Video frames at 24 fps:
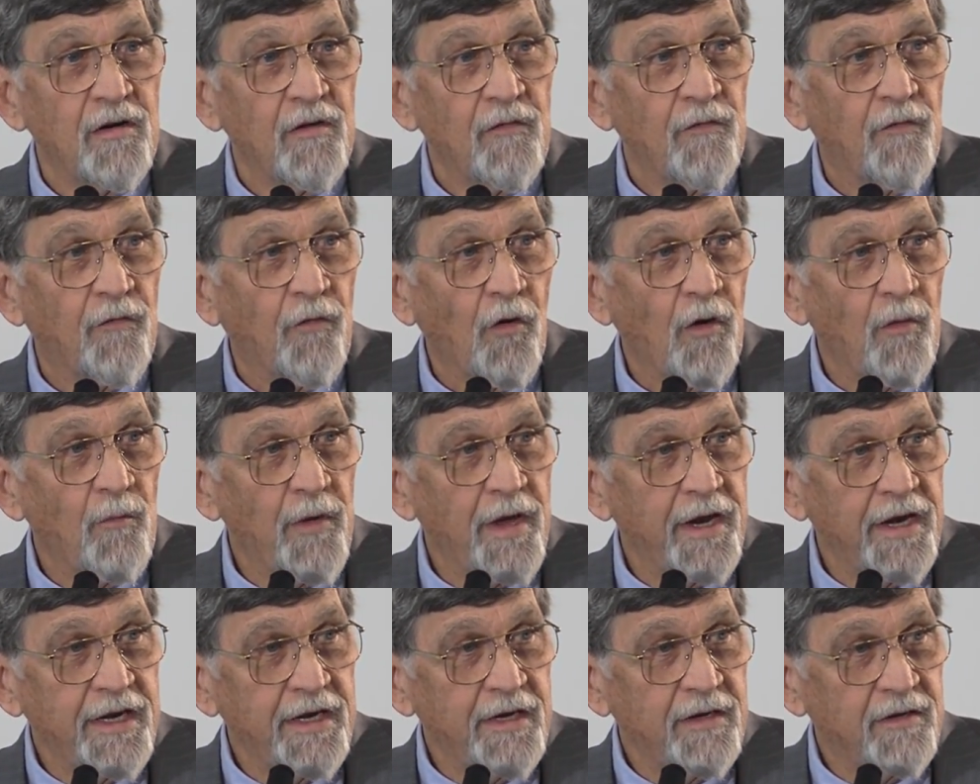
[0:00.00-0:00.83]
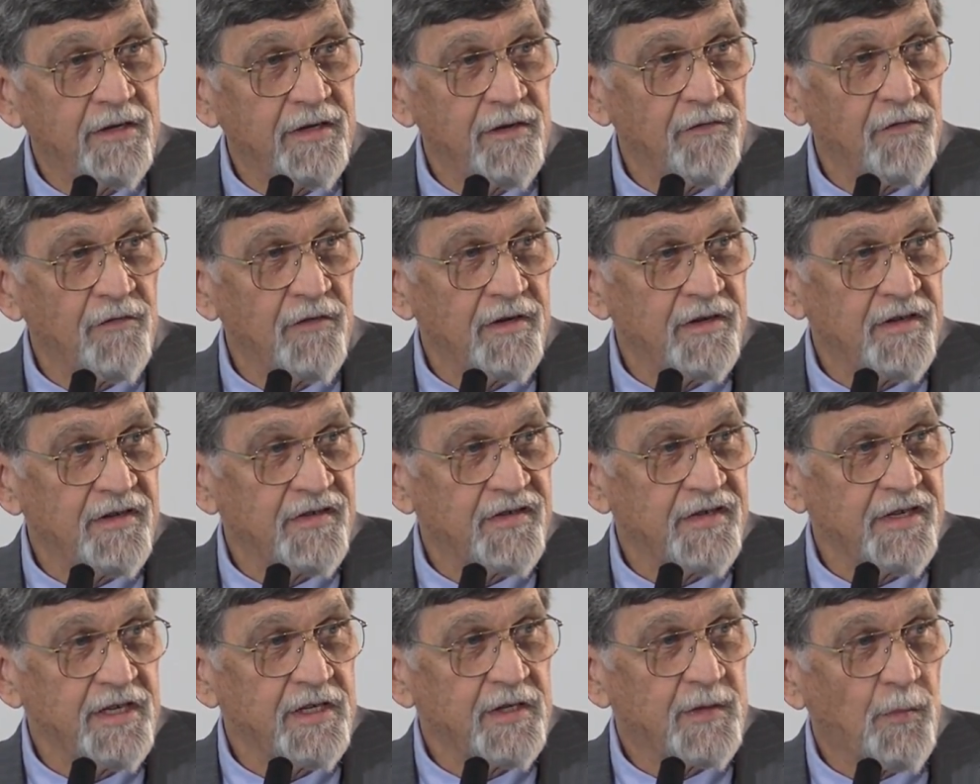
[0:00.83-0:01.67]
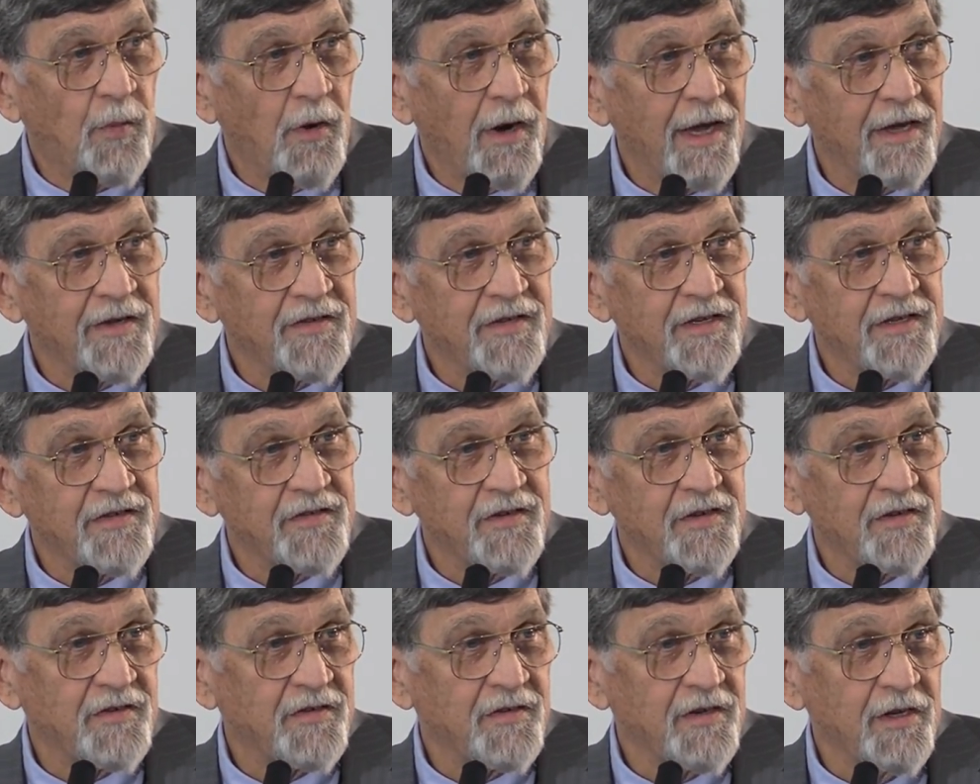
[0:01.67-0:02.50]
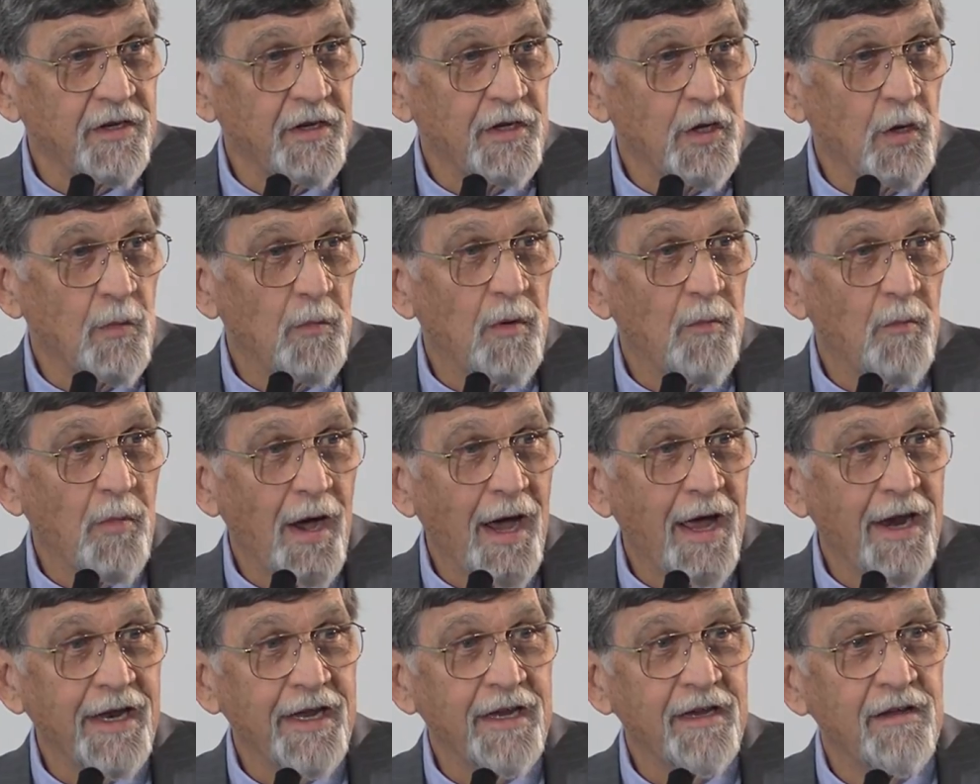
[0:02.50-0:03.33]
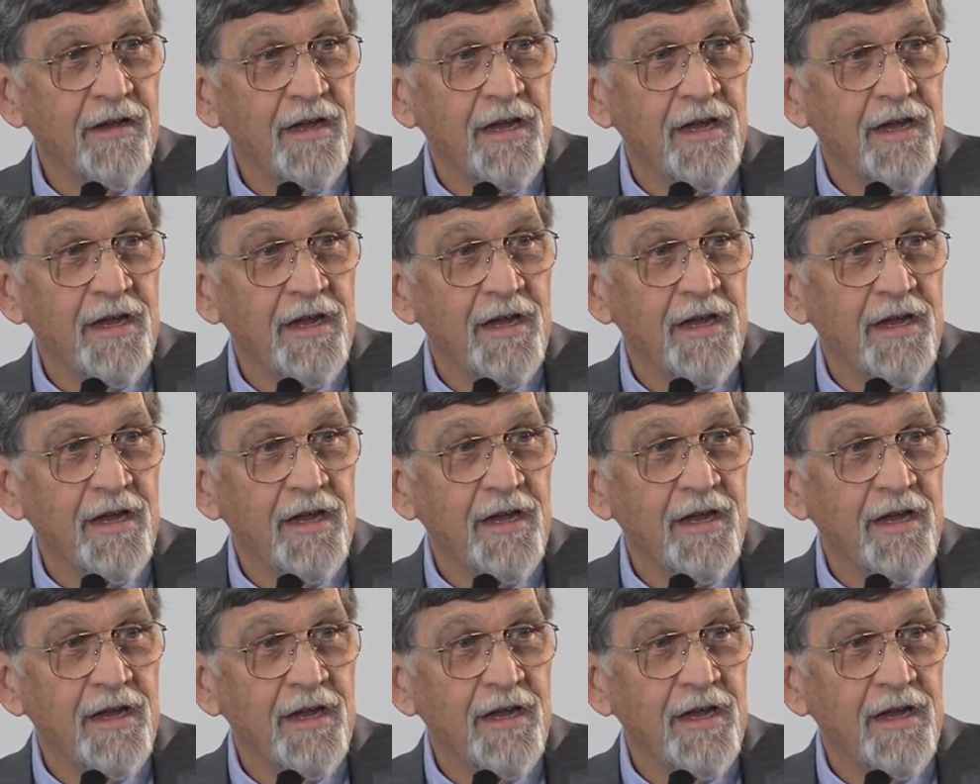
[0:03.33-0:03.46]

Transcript: for many different disease processes in the human body.